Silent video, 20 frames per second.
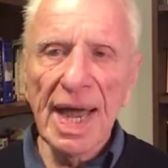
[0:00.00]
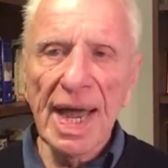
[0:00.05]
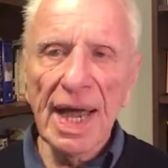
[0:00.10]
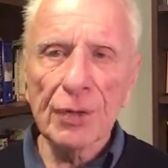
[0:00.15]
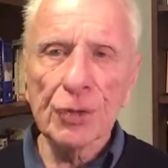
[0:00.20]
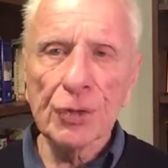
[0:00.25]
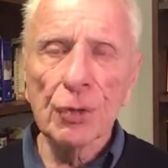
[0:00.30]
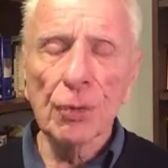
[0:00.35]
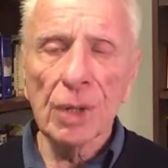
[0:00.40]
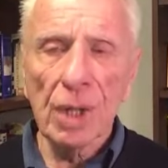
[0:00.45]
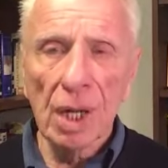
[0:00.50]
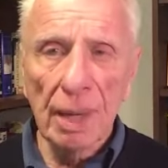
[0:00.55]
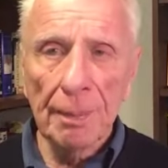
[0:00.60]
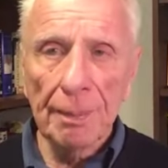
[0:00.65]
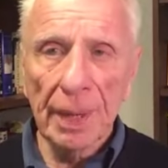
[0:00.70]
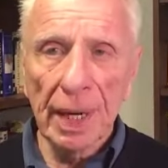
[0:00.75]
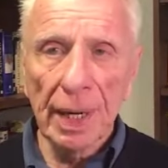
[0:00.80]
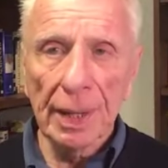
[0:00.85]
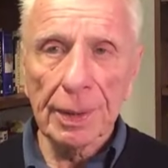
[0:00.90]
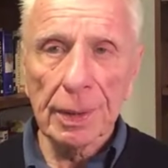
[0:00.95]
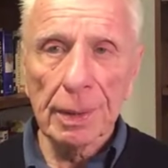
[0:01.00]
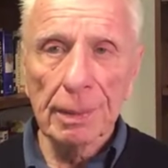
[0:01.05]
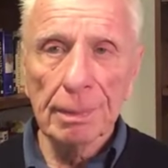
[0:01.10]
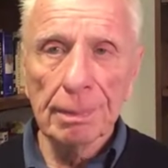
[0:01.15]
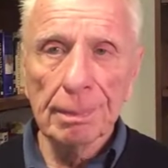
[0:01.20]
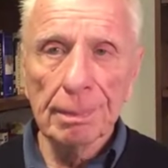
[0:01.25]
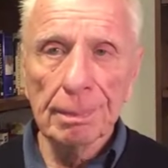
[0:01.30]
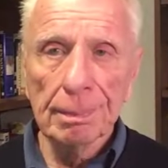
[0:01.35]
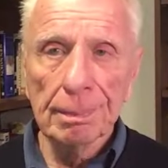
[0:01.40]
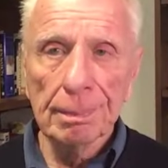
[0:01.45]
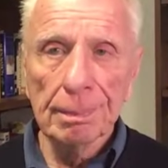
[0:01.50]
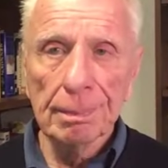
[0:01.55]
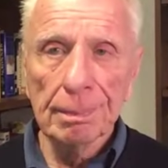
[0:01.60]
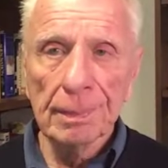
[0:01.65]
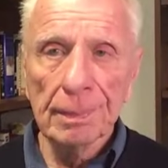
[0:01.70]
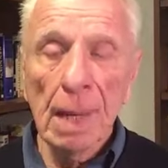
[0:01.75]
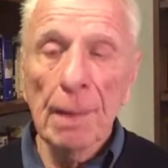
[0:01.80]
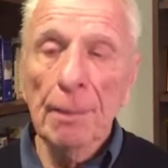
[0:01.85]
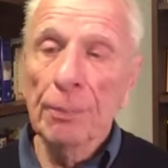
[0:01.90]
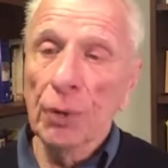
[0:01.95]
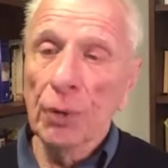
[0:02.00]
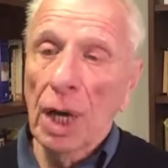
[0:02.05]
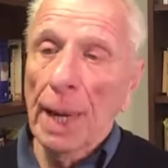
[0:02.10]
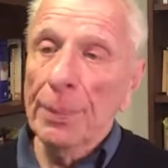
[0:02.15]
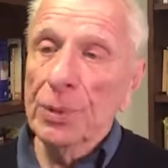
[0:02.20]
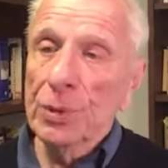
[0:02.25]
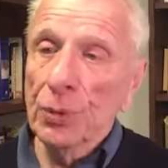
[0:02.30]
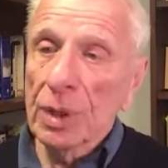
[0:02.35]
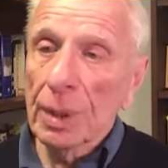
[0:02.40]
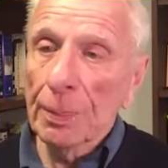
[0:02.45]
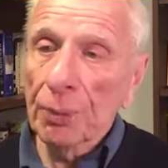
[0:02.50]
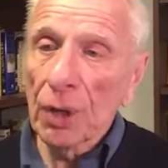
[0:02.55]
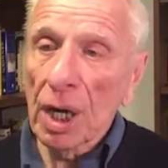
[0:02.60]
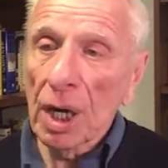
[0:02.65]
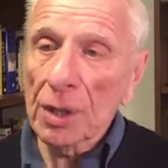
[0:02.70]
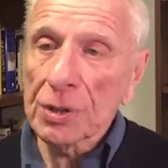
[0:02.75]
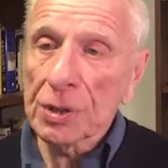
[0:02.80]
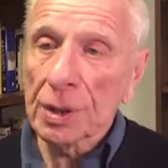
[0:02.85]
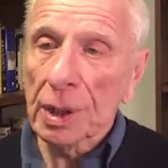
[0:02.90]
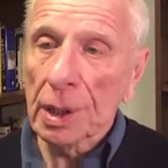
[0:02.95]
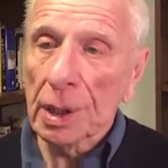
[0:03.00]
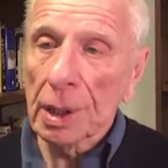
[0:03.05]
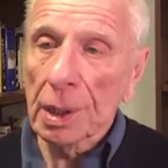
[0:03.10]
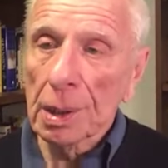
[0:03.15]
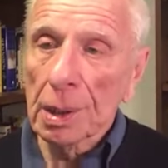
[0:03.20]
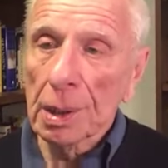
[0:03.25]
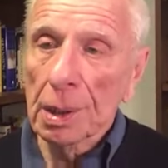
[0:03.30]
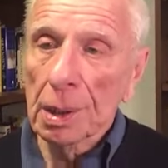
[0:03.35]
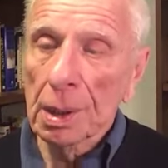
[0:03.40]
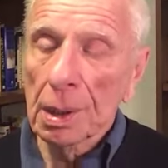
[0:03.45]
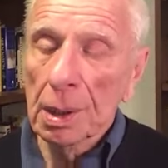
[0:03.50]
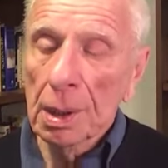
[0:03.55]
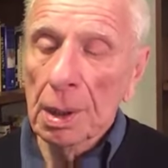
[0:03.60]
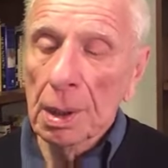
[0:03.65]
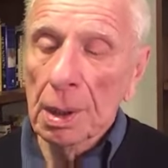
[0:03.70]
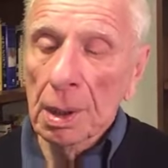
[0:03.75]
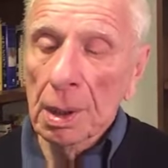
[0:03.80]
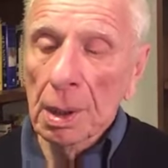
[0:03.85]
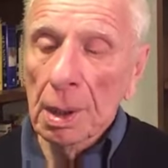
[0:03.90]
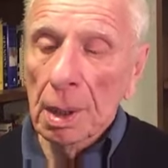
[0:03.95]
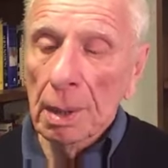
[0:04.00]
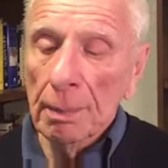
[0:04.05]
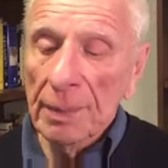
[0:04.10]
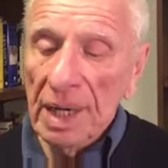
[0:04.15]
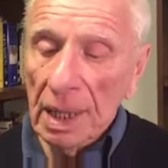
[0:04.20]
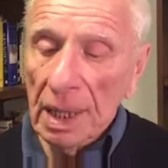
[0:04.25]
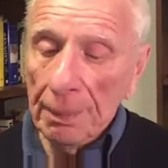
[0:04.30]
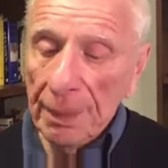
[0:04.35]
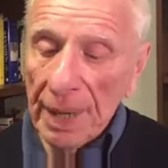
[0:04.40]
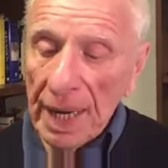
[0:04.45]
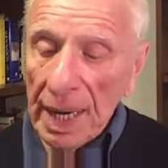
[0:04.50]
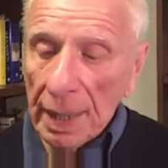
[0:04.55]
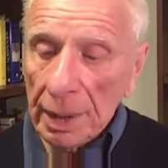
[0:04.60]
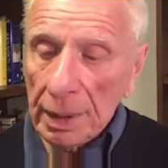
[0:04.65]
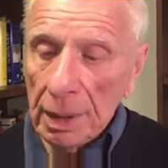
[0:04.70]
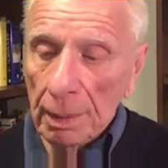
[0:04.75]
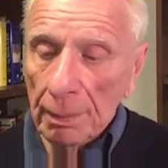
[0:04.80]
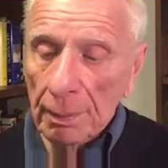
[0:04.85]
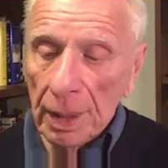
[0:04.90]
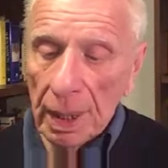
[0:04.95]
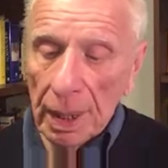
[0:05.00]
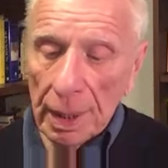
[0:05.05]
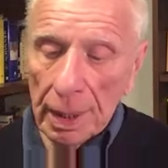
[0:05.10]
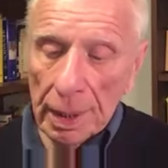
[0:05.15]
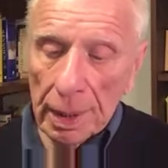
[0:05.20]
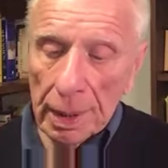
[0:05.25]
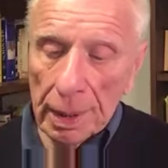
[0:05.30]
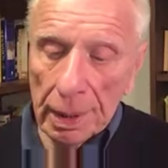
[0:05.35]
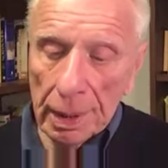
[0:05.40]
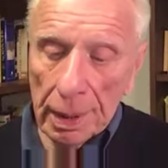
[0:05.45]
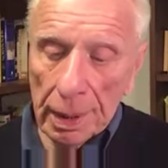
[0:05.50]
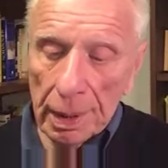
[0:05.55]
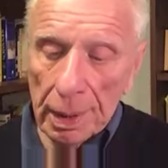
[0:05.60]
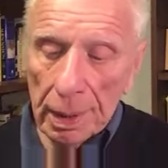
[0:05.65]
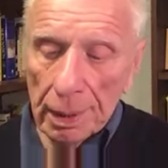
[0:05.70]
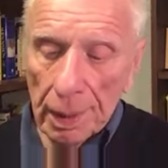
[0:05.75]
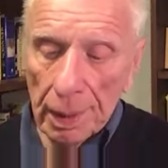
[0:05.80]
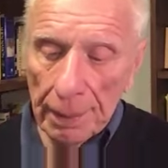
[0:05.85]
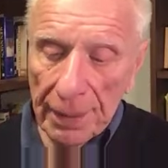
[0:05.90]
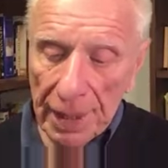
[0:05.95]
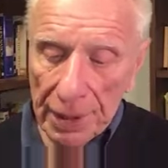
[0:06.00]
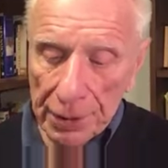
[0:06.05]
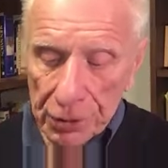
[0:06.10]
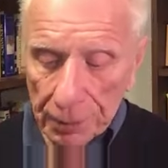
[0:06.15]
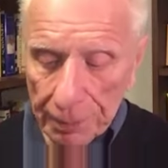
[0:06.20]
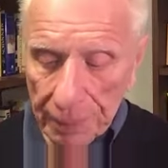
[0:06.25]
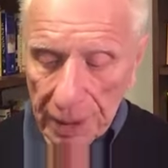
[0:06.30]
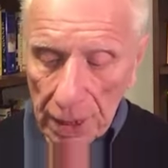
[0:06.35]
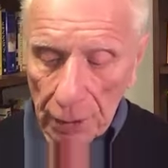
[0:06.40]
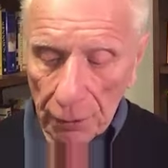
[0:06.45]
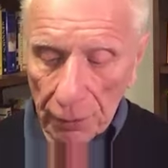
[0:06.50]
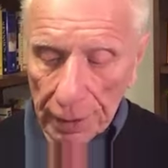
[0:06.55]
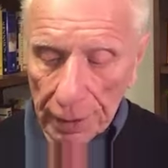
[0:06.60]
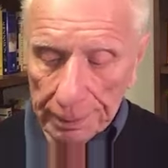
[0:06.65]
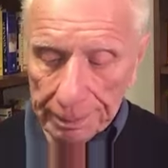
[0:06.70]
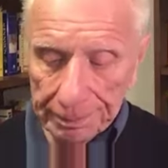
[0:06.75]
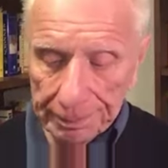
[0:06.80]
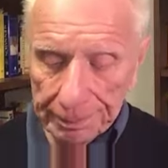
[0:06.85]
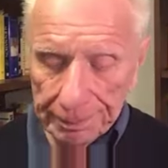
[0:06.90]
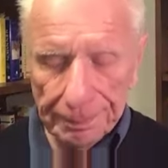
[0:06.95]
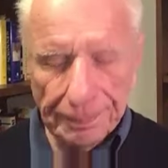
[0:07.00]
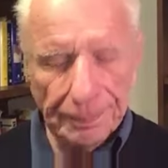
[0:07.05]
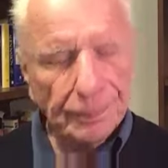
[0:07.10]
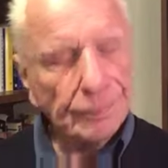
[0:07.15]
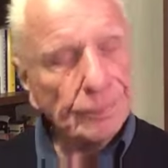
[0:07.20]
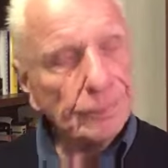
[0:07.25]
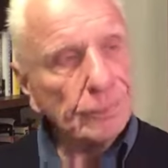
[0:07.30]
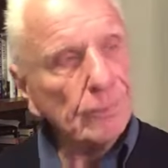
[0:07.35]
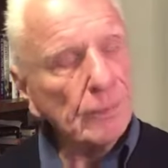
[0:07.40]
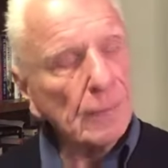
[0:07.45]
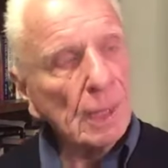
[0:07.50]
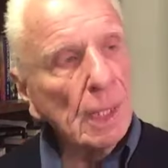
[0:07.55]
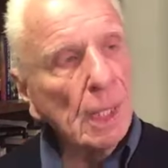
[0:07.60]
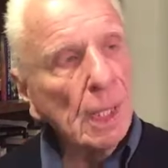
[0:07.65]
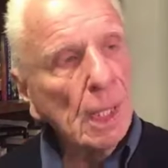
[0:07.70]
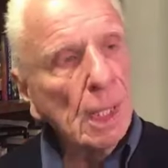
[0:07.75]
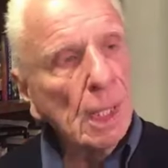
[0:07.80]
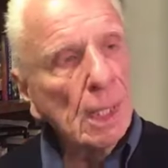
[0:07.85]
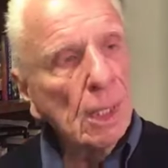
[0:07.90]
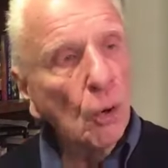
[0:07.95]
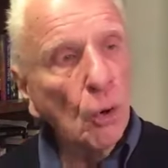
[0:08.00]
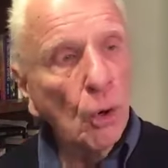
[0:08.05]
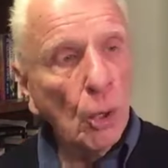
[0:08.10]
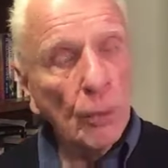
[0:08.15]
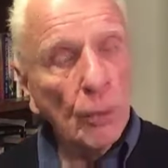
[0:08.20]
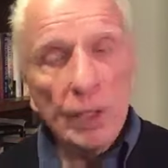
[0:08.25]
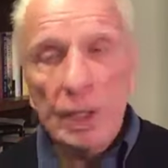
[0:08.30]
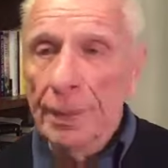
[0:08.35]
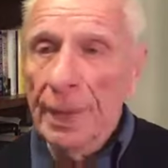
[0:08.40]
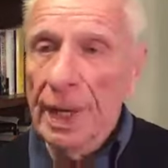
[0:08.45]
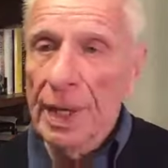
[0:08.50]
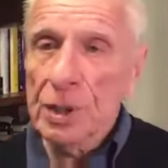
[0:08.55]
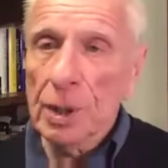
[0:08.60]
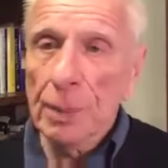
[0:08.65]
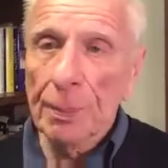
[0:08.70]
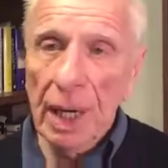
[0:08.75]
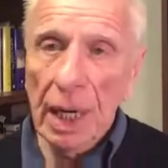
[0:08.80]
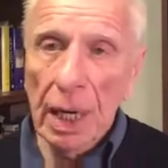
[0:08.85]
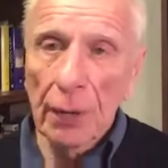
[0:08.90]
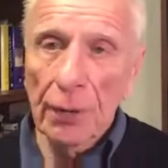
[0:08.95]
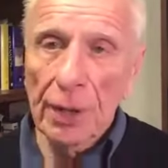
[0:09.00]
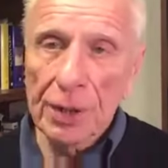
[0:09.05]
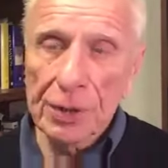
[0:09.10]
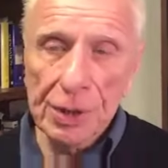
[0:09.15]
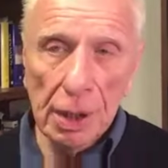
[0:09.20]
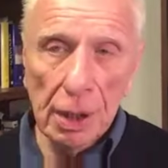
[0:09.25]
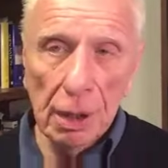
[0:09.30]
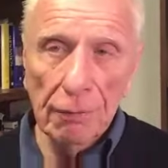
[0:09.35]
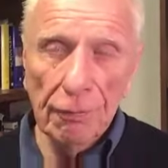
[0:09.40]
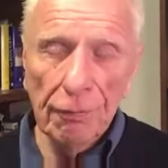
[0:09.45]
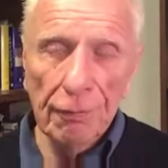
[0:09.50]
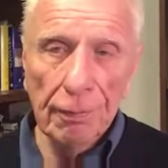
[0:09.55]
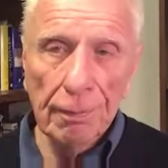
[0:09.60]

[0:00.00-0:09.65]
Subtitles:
actual combat, perhaps with a proxy being backed by a major power, or with the major power itself.